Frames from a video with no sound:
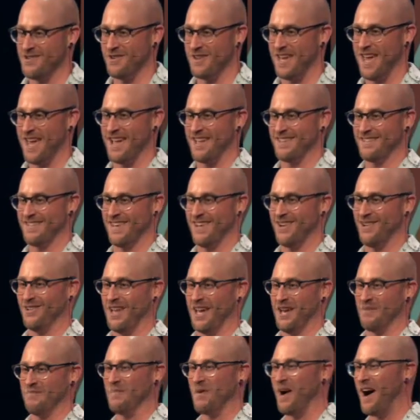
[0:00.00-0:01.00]
You can't tell
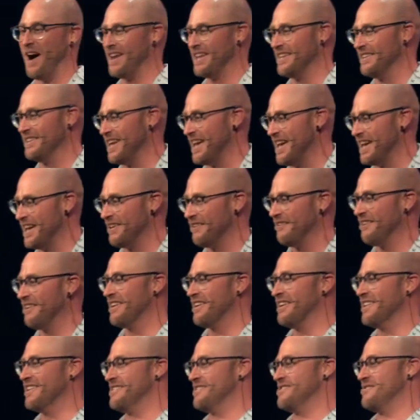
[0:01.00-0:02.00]
like body
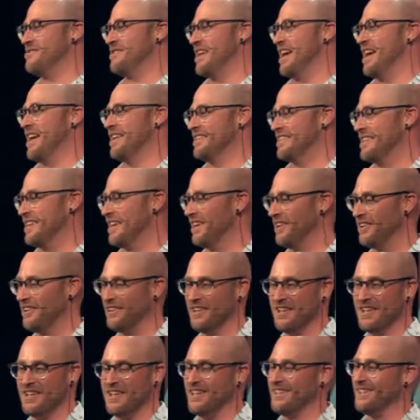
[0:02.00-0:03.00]
language. You can't
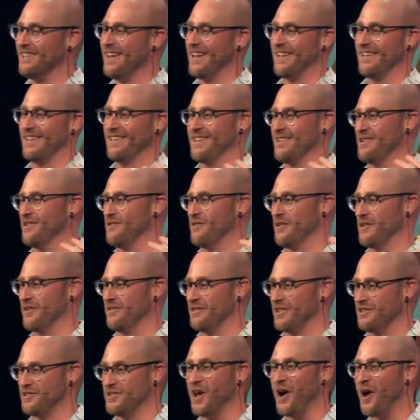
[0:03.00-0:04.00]
tell like, you know, the,
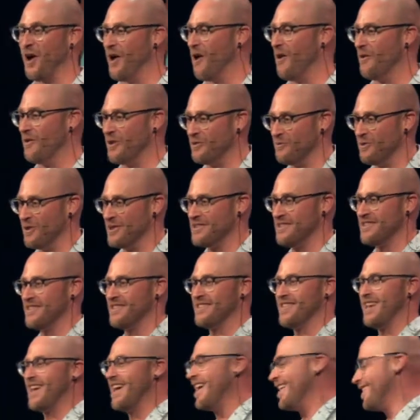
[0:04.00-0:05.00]
the tone in which it's
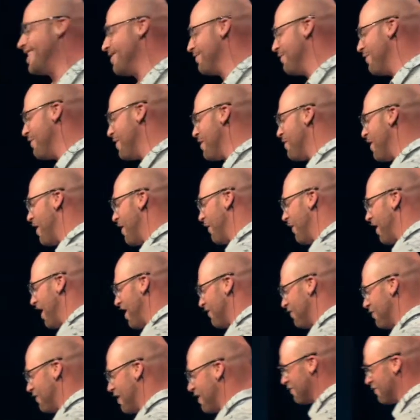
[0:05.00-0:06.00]
said. And me and my wife
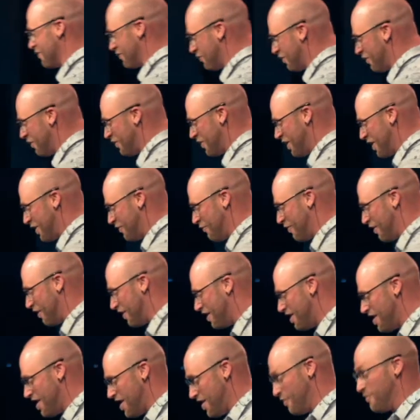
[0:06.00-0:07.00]
wife, this one thing
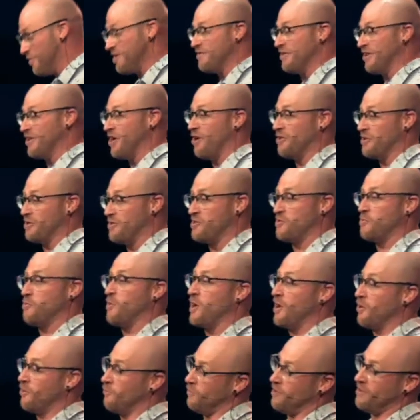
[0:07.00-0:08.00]
where, and we even call it a
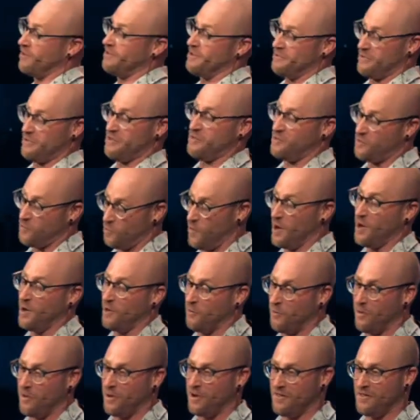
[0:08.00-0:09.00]
swear word. There's a
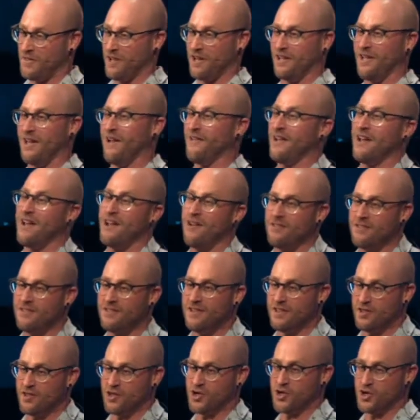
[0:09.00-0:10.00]
swear word in the clout house,
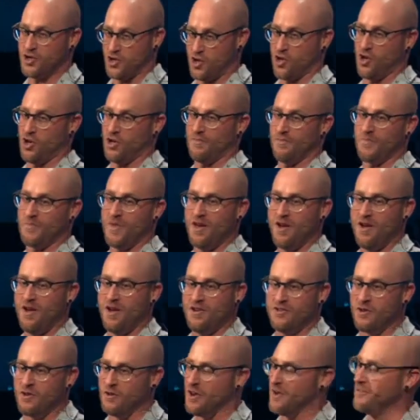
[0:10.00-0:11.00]
and it's sure.
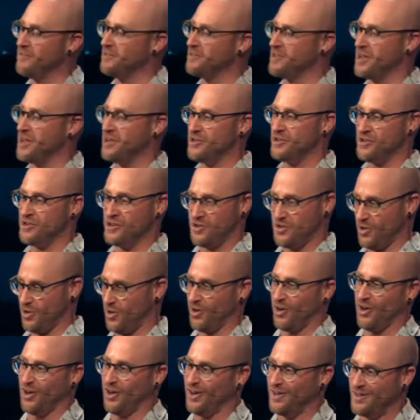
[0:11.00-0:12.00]
Don't ever say
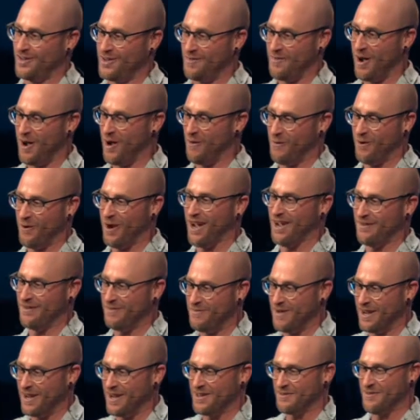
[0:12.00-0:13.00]
sure to my
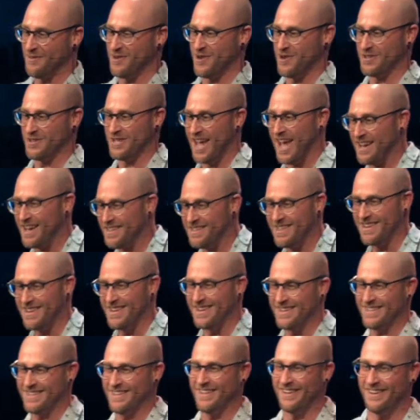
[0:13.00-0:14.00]
wife because when you're texting
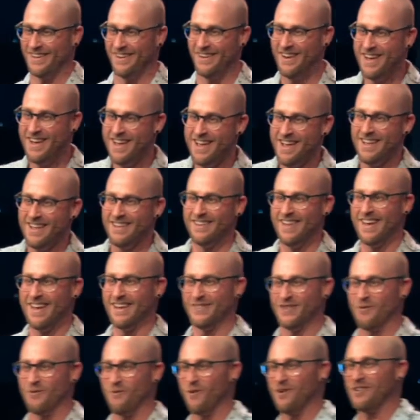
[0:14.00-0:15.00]
it too,
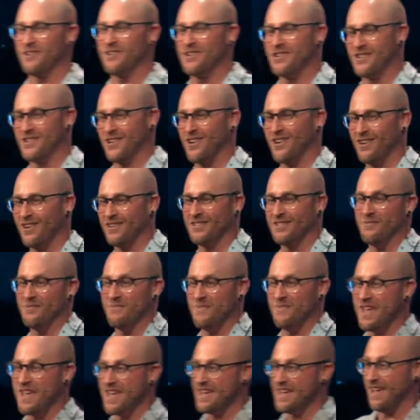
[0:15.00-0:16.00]
like the word sure to
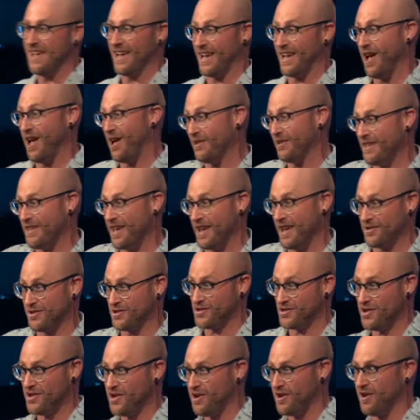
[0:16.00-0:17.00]
me, like I'll text
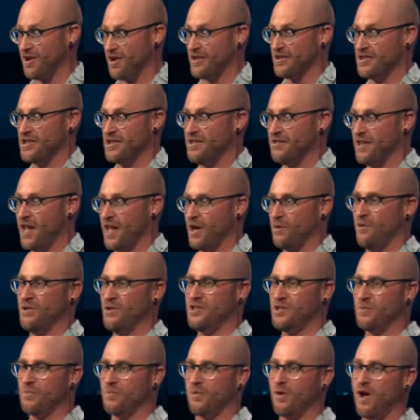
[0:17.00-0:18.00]
sure. And she's like,
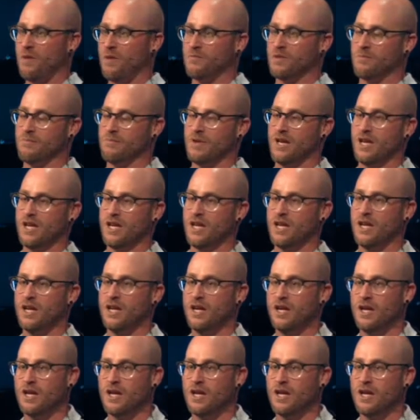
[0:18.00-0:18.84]
What's your problem, man?